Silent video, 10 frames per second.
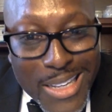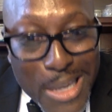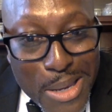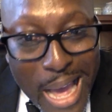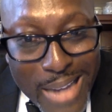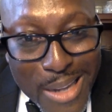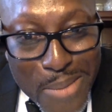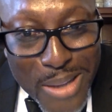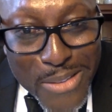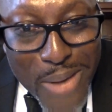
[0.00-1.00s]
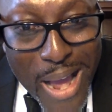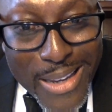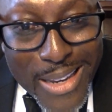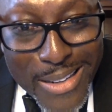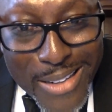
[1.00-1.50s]
he out there messing
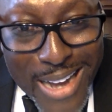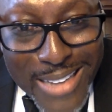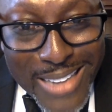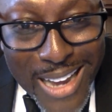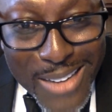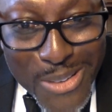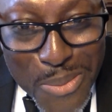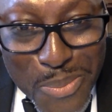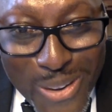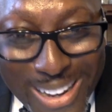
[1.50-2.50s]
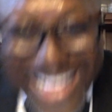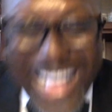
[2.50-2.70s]
around get a gun charge on the boy.